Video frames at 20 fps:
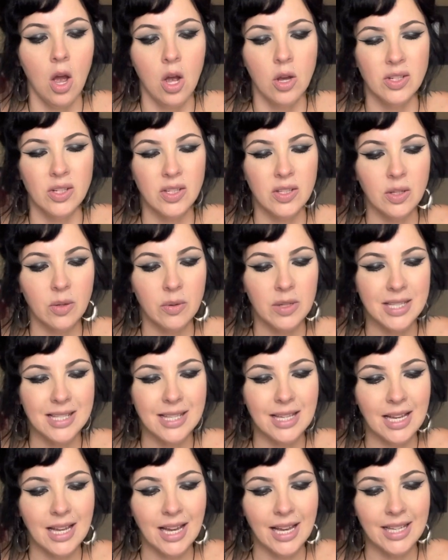Which is always
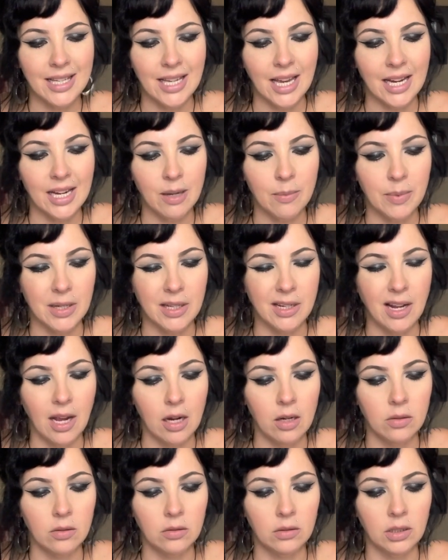like, I get it, but I
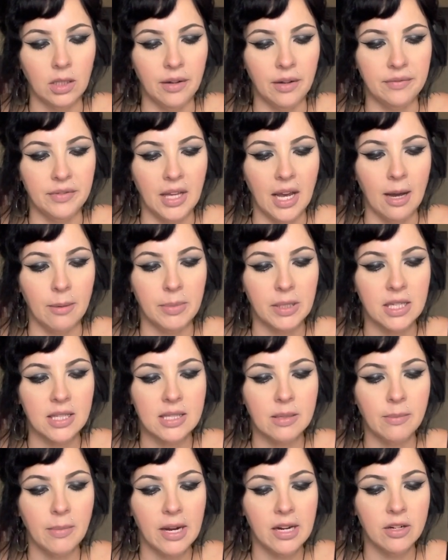don't love that because
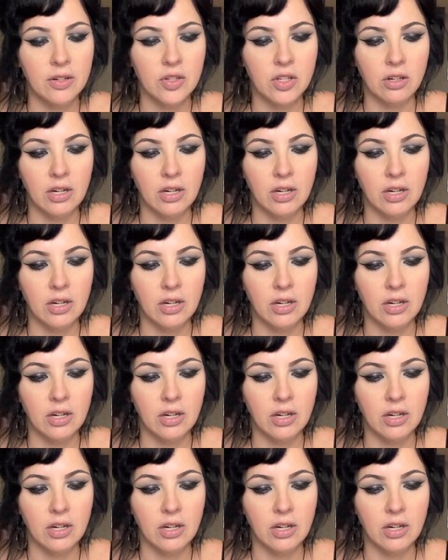the minors